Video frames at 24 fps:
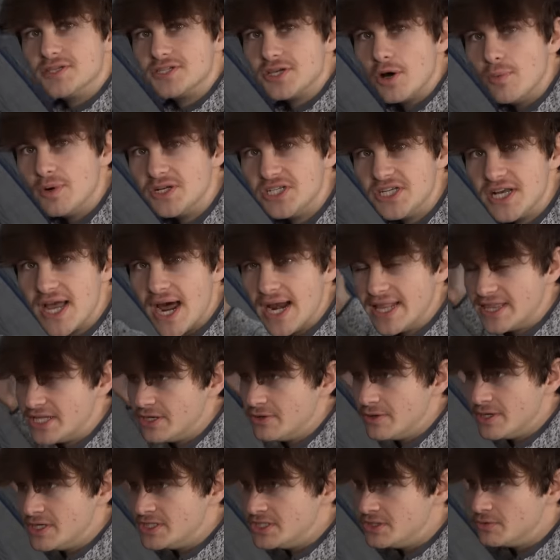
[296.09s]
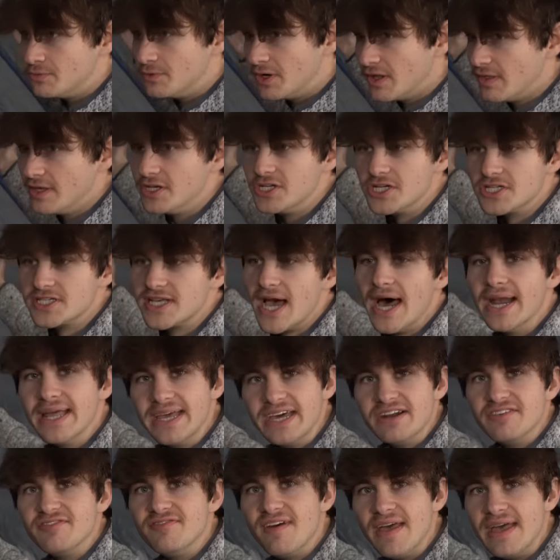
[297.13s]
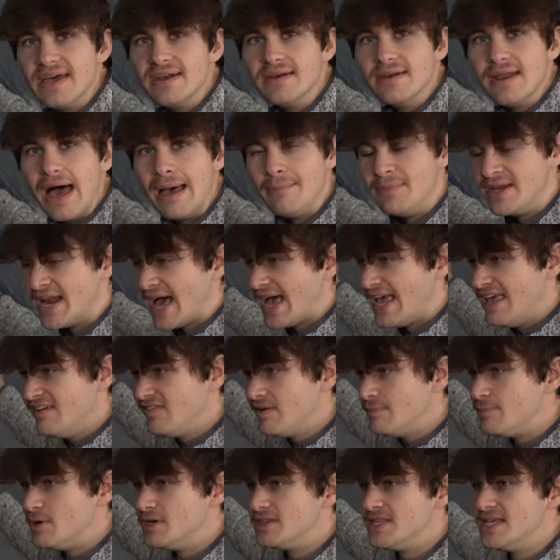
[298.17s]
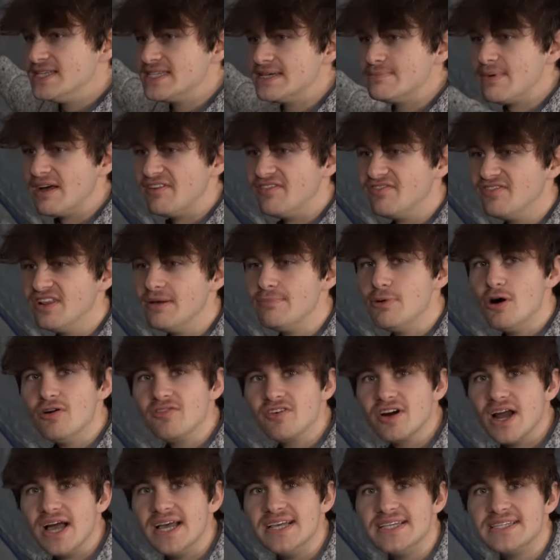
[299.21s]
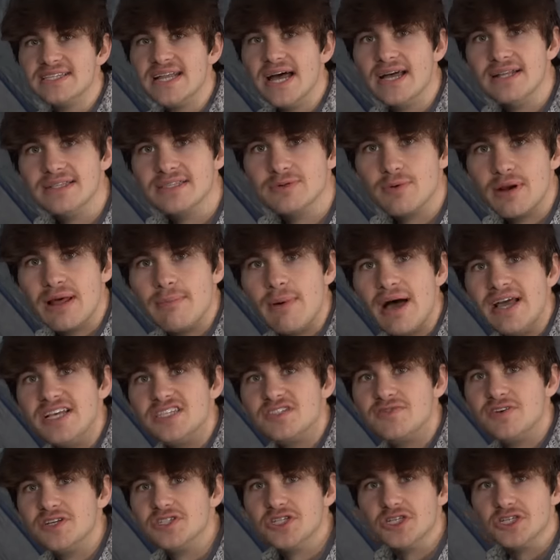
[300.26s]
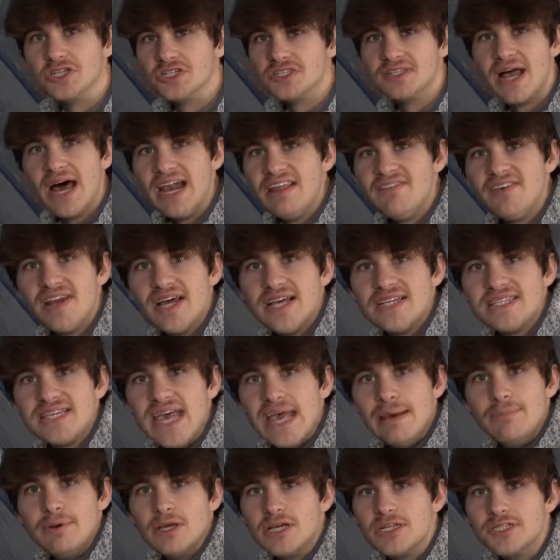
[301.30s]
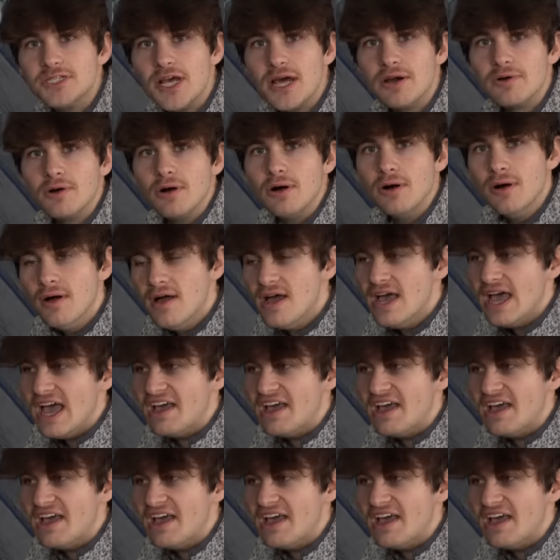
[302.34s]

So what you gotta do is you really just gotta get a fan. I mean, I even put these in my flip over ice tents when I'm ice fishing, just not even ice camping in general.